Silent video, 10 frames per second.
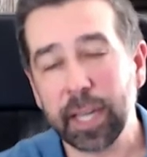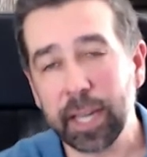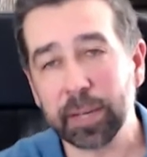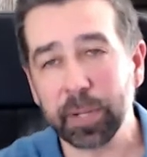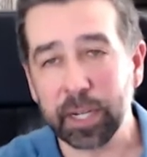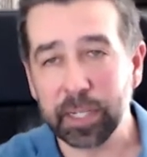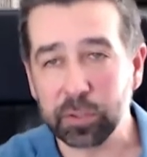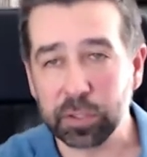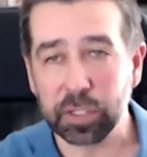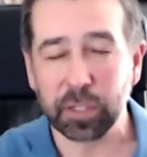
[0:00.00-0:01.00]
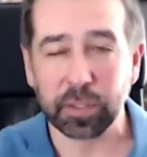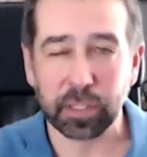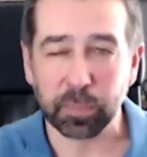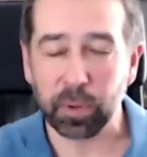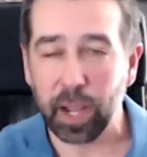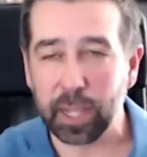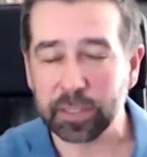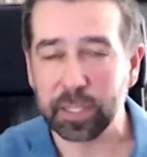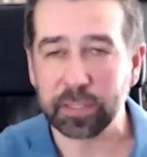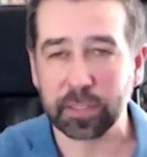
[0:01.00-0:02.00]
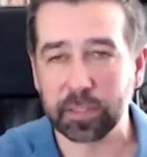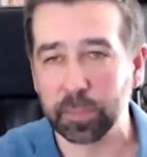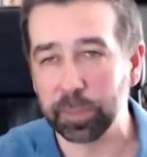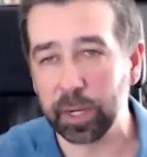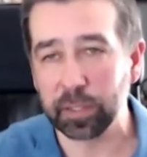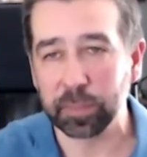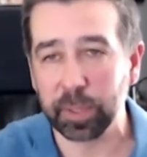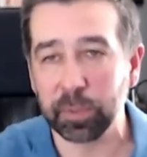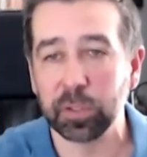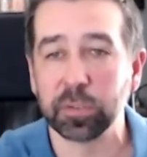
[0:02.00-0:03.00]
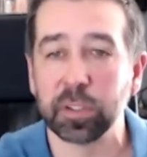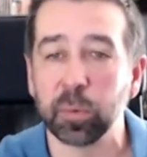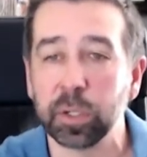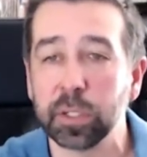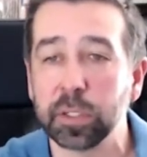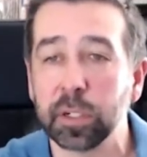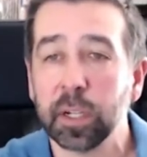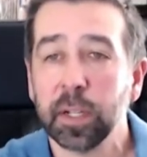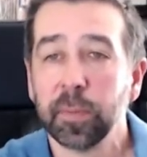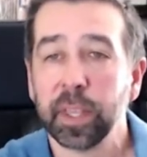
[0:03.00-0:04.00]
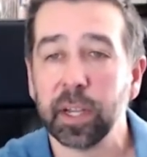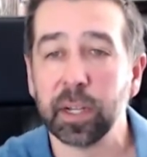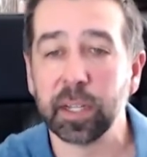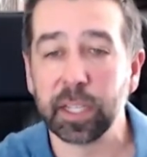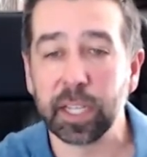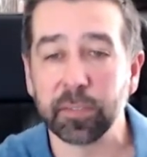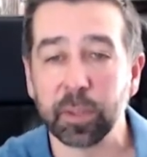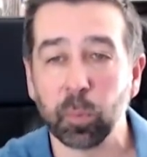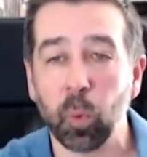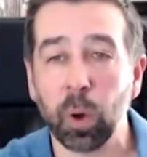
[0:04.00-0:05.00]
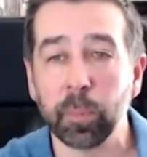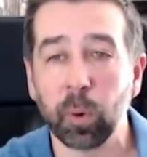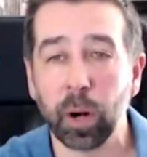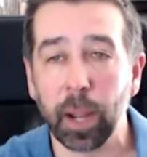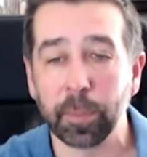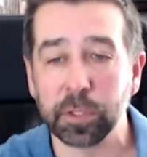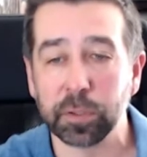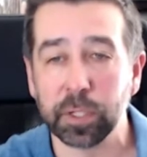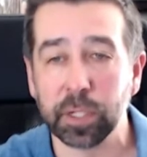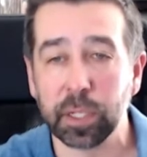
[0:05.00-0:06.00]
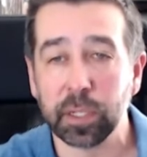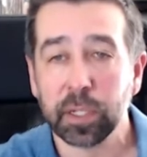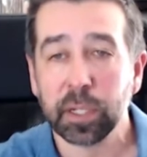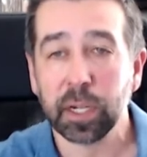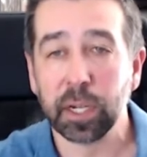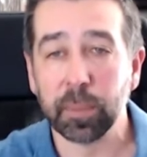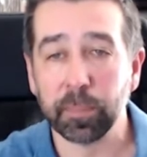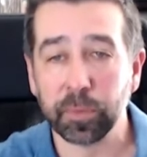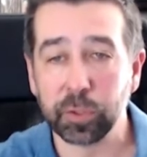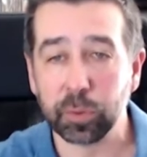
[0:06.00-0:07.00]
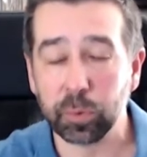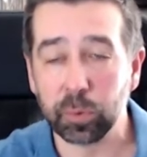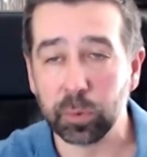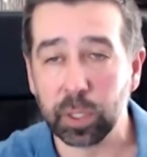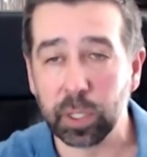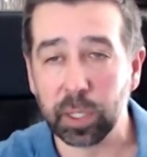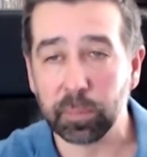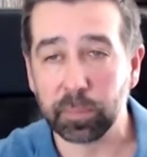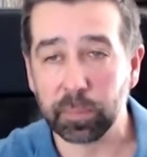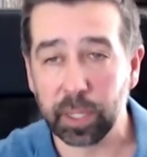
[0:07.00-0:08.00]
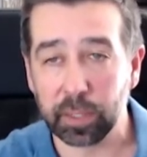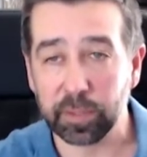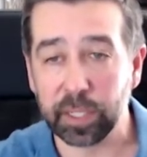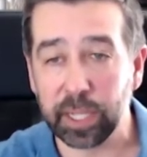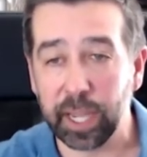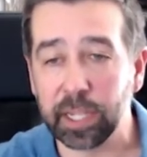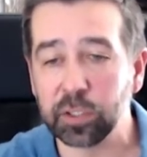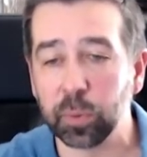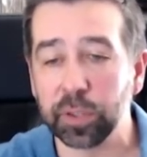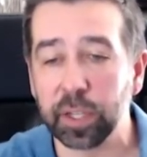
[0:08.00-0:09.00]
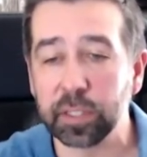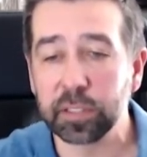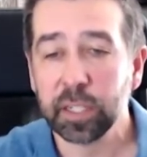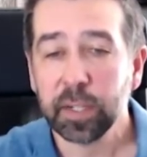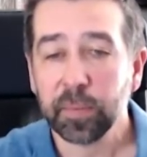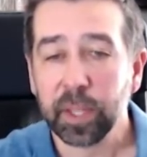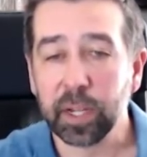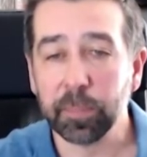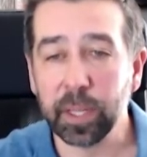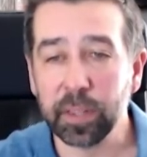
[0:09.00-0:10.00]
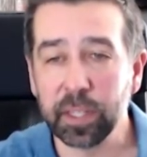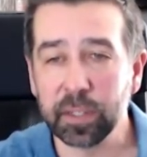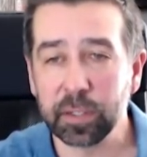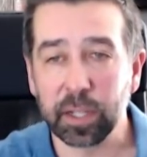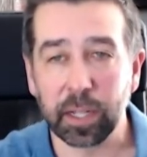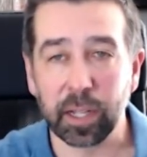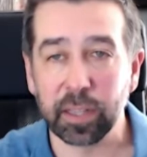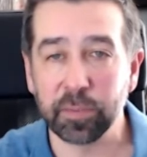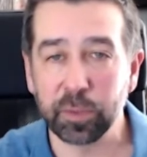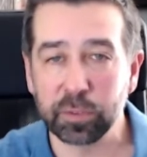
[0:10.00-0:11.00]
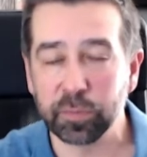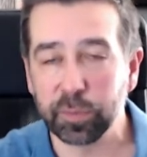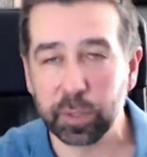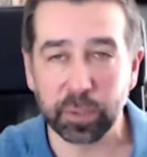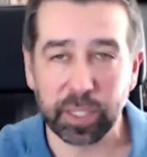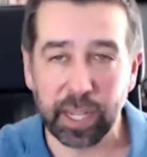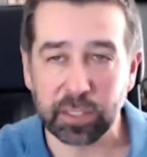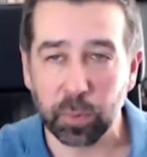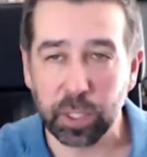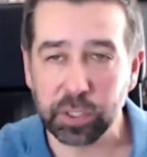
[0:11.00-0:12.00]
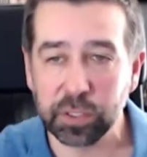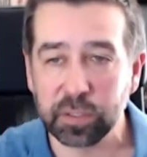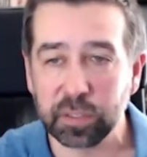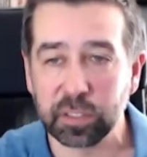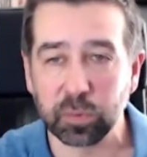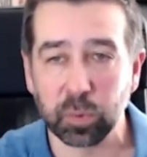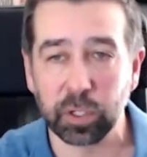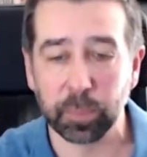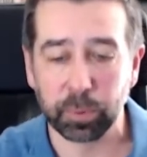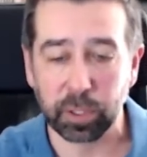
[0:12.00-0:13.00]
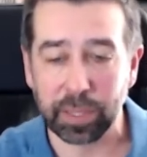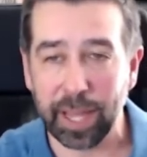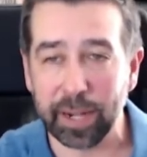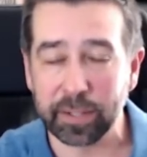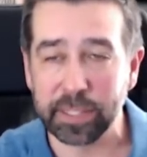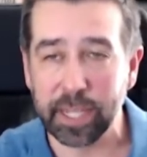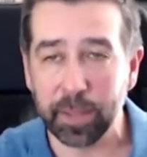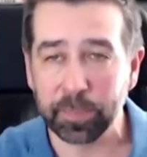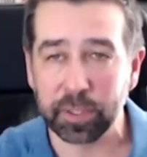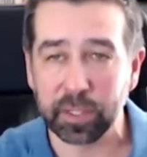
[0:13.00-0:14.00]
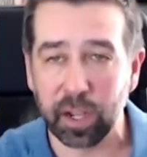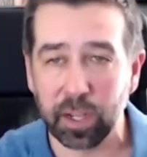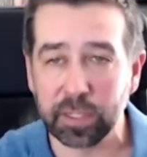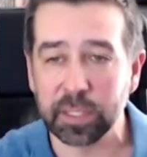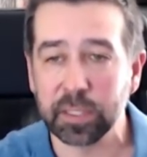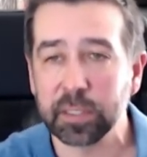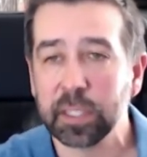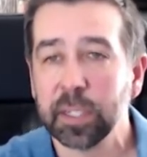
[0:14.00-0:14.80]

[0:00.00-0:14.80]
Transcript: Yeah, I'm kind of interested in this process as compared to maybe using a realtor, and give them one more opportunity to kind of engage with us. And then I love using frequently asked questions. This is where you can put a lot of depth and content